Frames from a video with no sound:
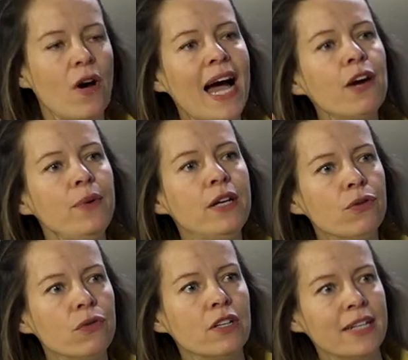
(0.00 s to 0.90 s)
how do we
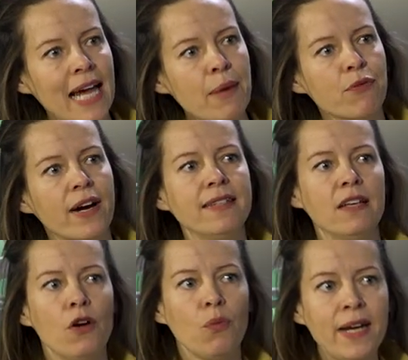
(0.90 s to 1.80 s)
co collaborate?
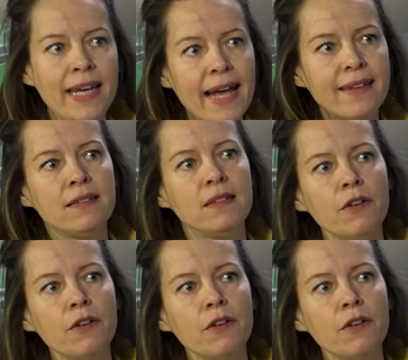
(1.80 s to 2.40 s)
We get